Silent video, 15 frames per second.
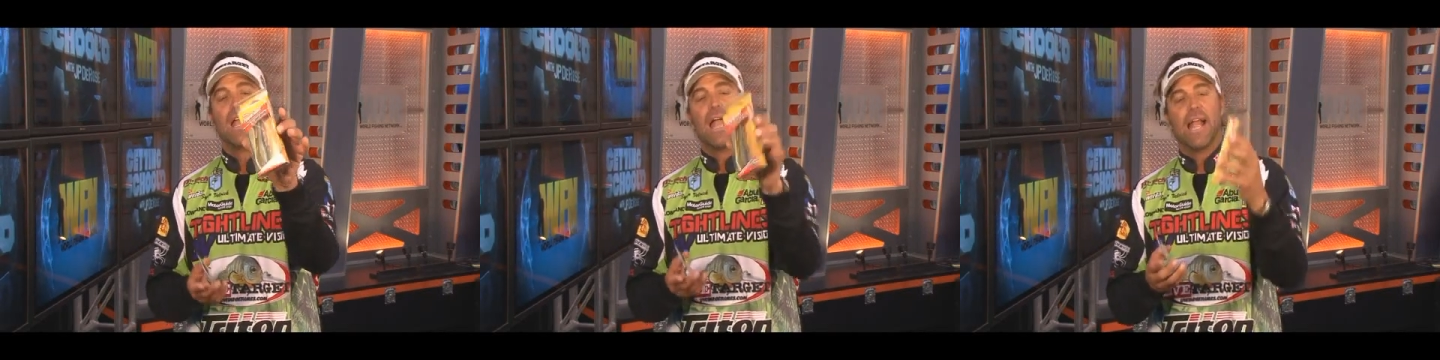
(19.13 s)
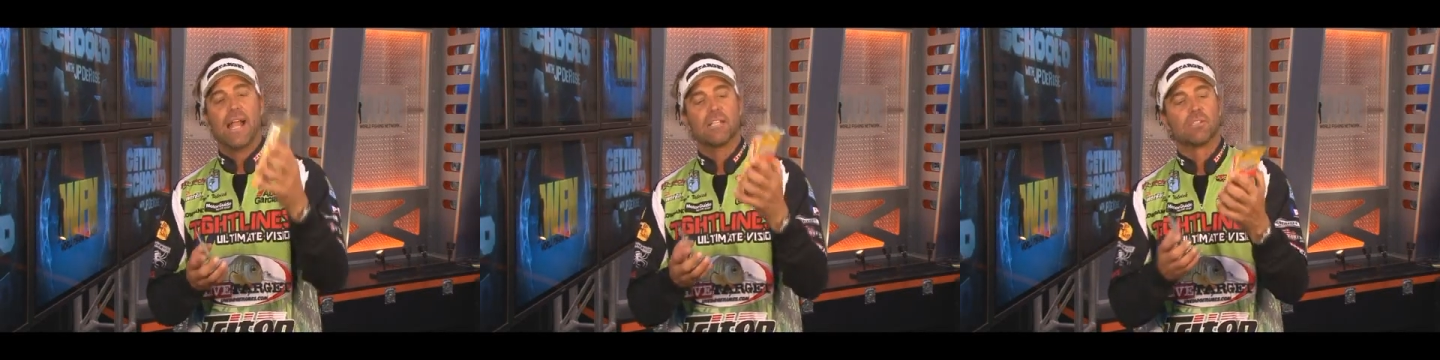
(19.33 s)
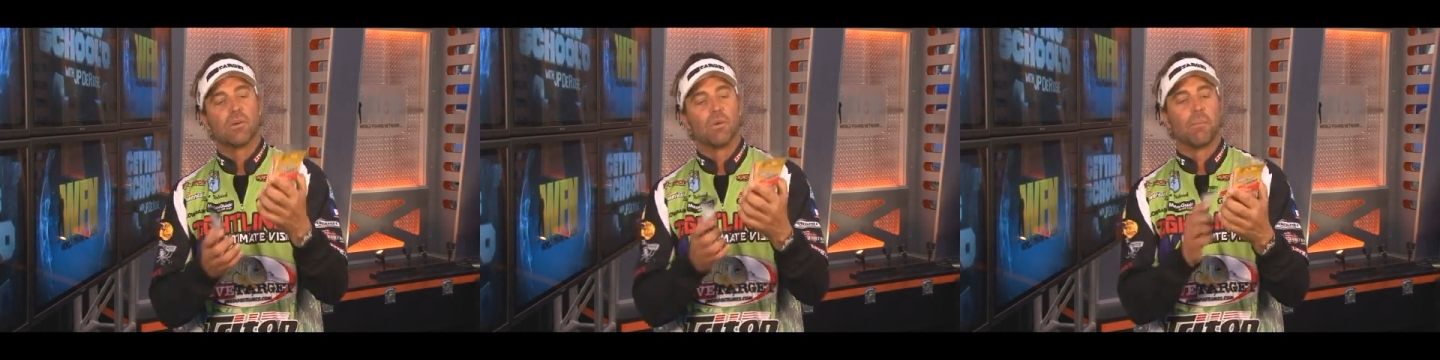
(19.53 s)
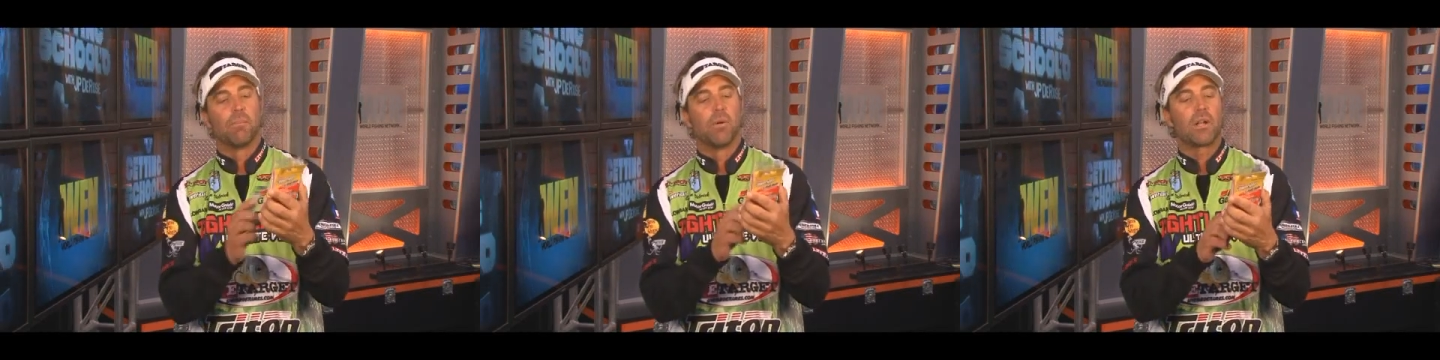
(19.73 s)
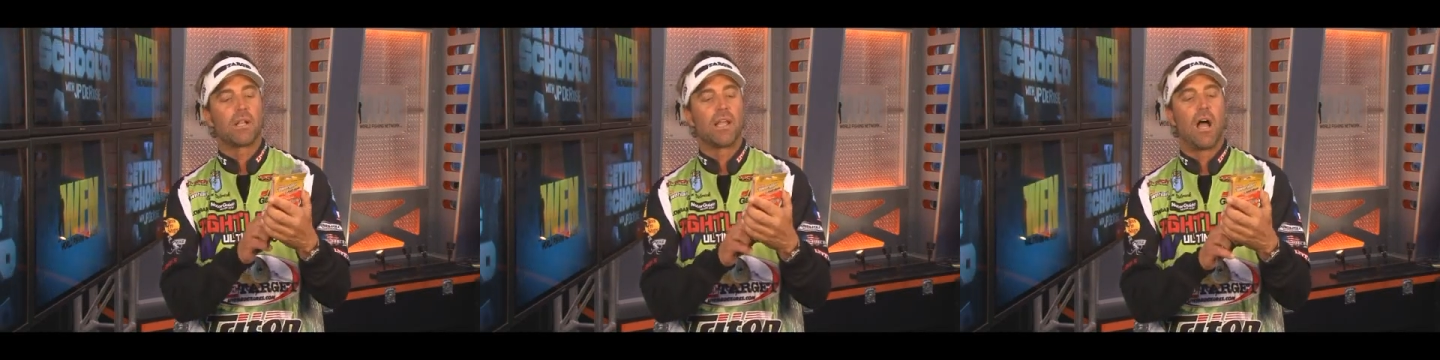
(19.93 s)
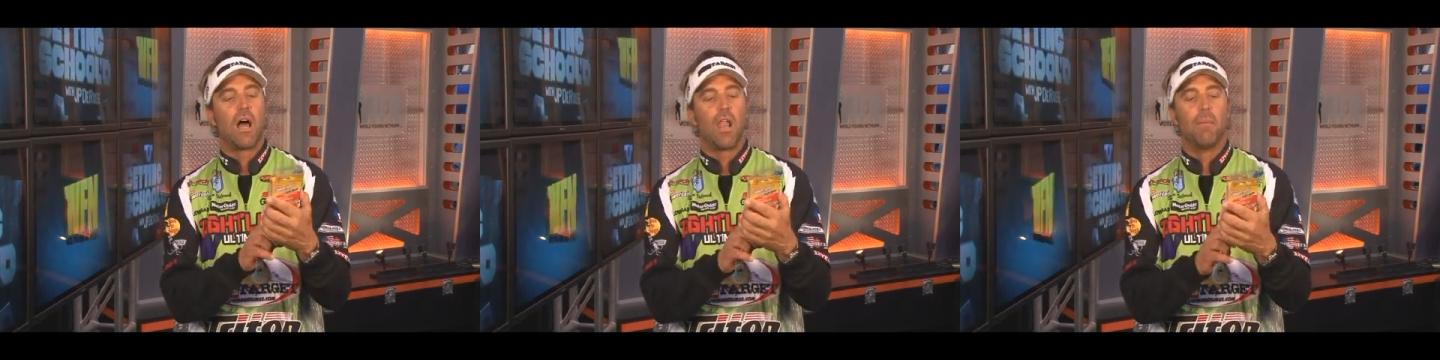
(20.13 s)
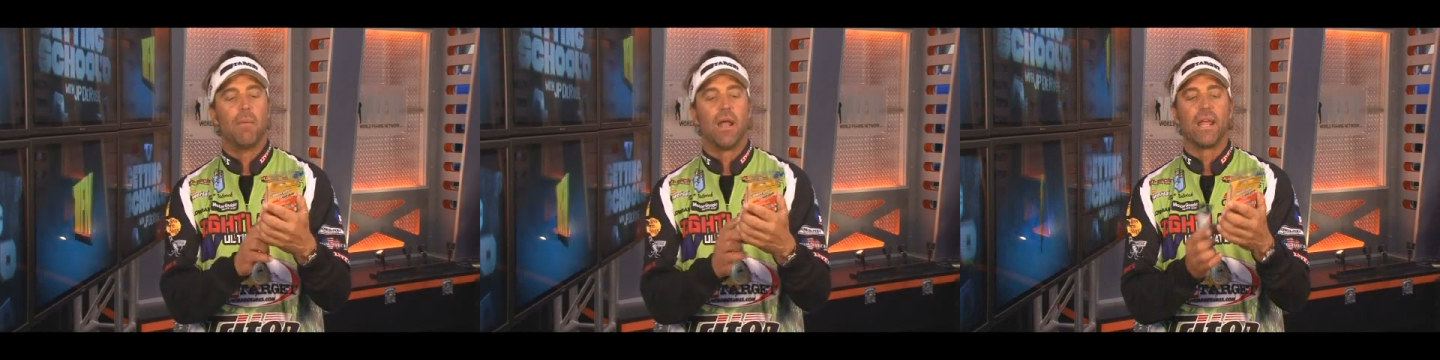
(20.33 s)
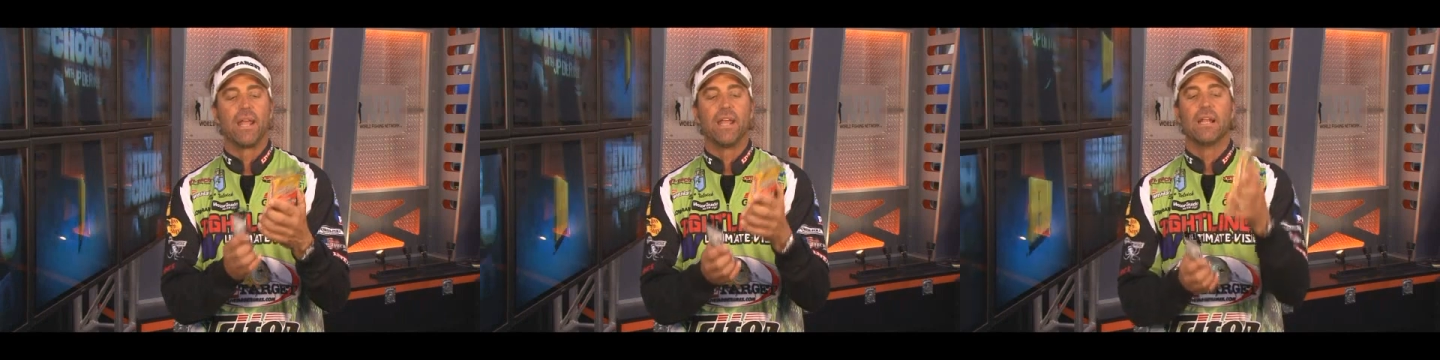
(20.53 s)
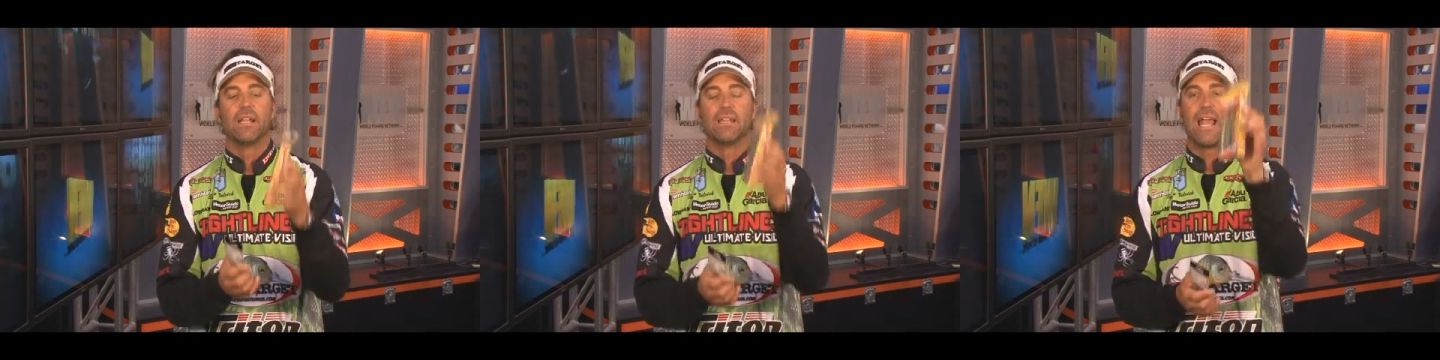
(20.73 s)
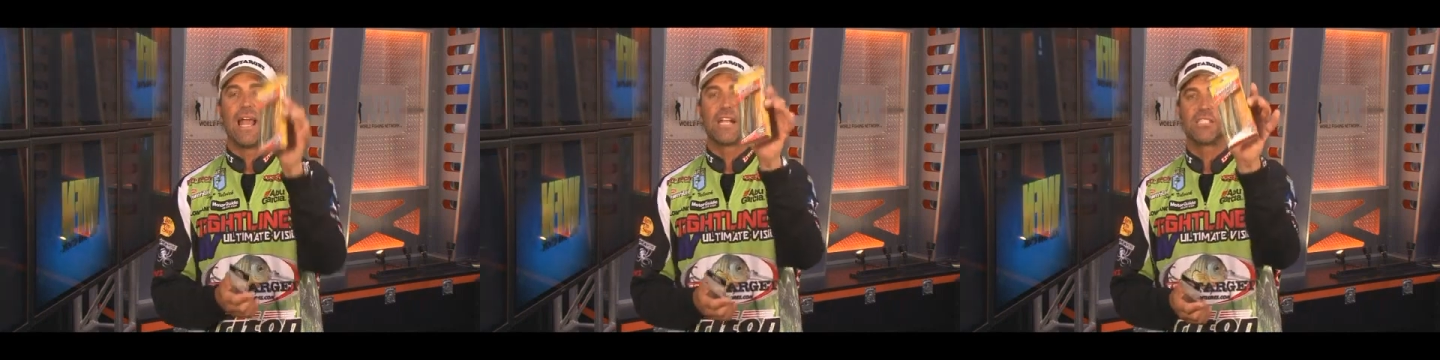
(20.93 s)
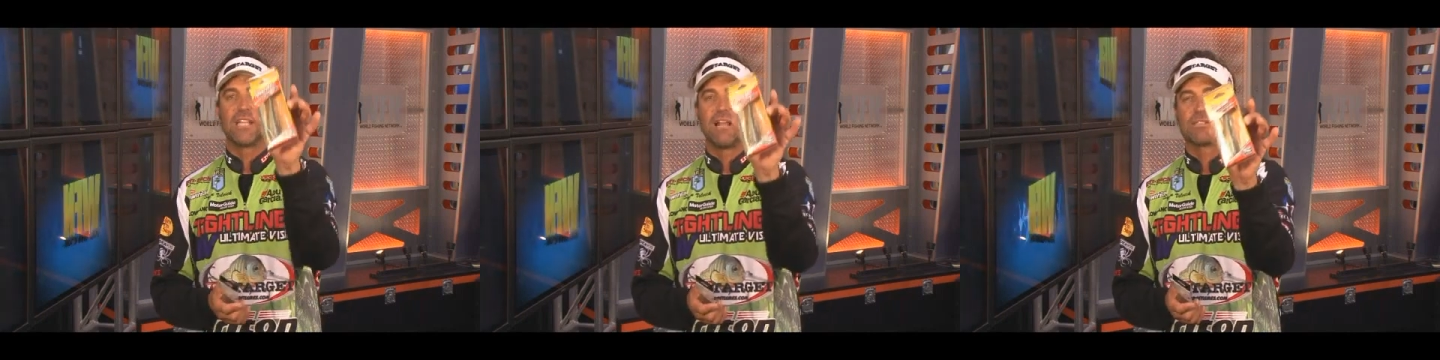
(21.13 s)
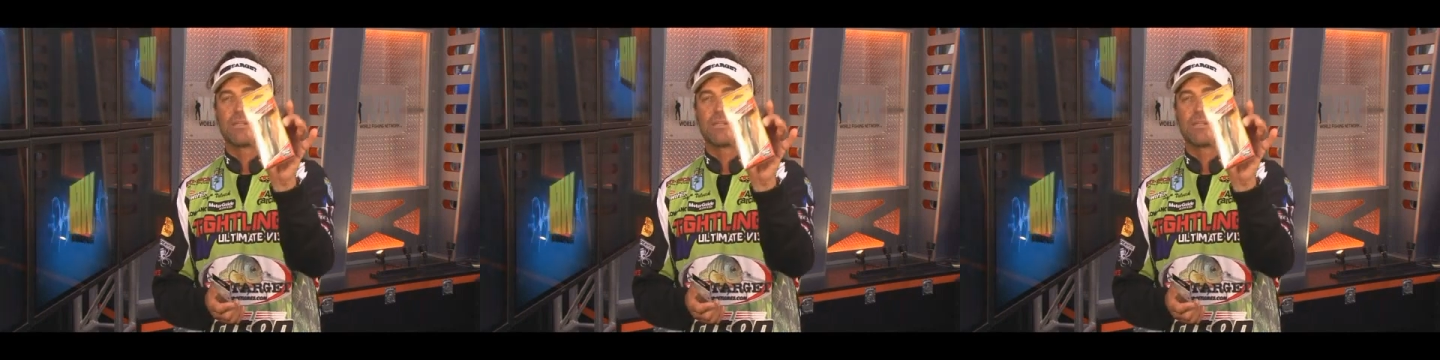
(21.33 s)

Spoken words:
And so with the Berkley Hollow Belly, they actually have